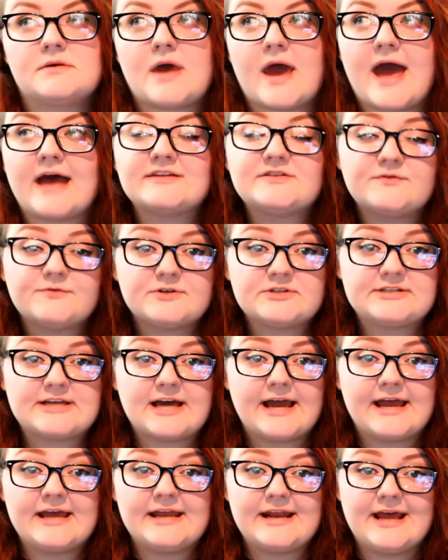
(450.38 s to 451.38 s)
As for
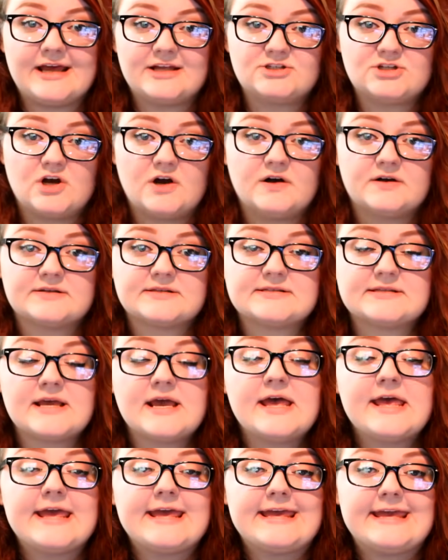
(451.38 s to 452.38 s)
diet, hedgehogs
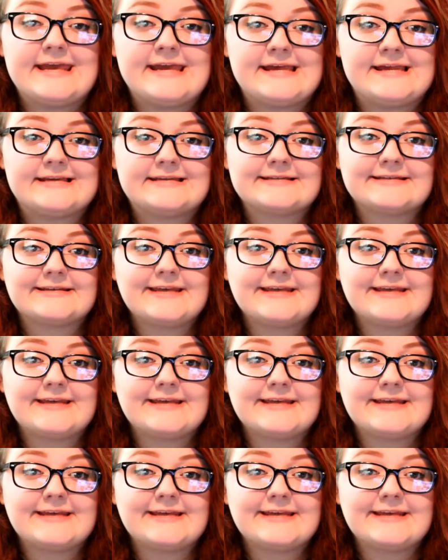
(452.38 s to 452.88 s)
eat